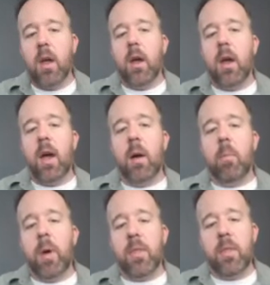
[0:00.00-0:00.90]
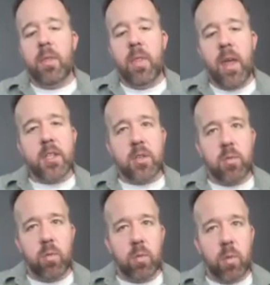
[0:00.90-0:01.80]
But that's
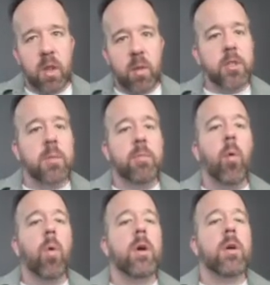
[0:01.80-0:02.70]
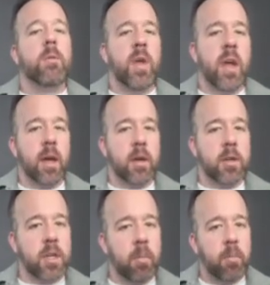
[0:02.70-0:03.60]
one of the most important things
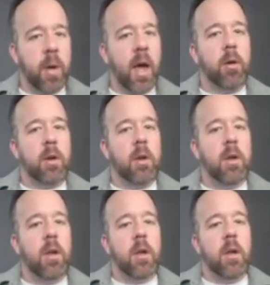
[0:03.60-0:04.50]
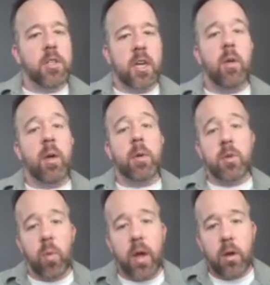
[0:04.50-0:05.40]
about signaling
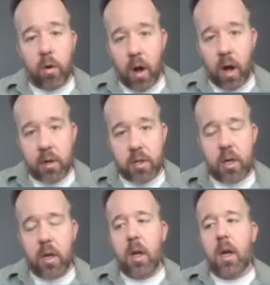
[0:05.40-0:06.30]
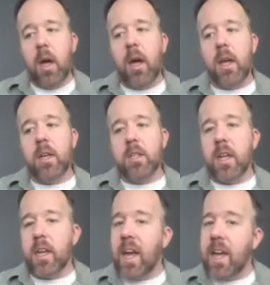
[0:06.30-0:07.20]
between neurons, is that
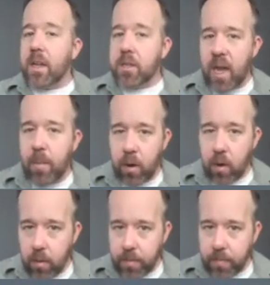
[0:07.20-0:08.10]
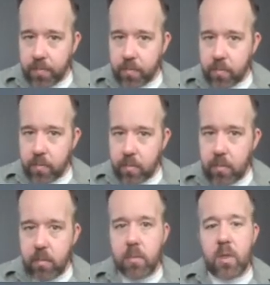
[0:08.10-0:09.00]
A, it's chemical,
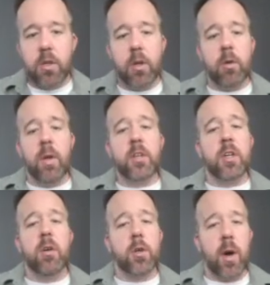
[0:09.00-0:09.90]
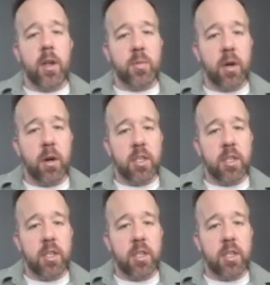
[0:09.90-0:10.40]
so you're releasing neurotransmitters,